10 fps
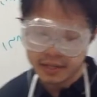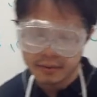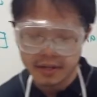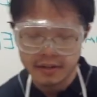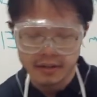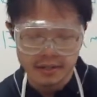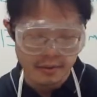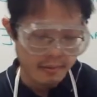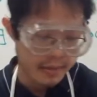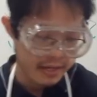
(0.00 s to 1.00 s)
thing you want to do is you
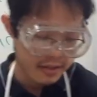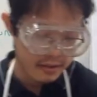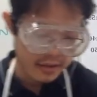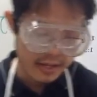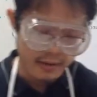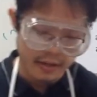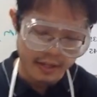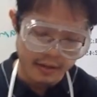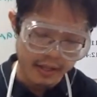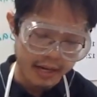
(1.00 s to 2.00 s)
want to make sure that we
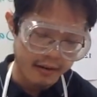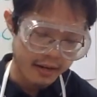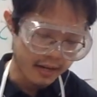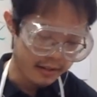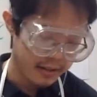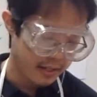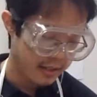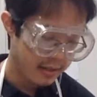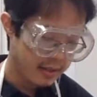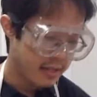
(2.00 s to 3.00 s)
clear the area,
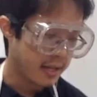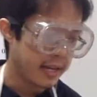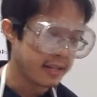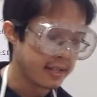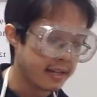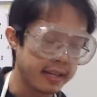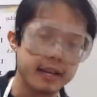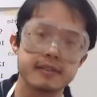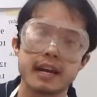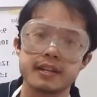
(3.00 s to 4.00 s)
just in case anything
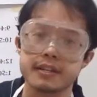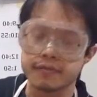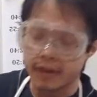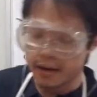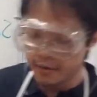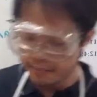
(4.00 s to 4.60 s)
else catches fire.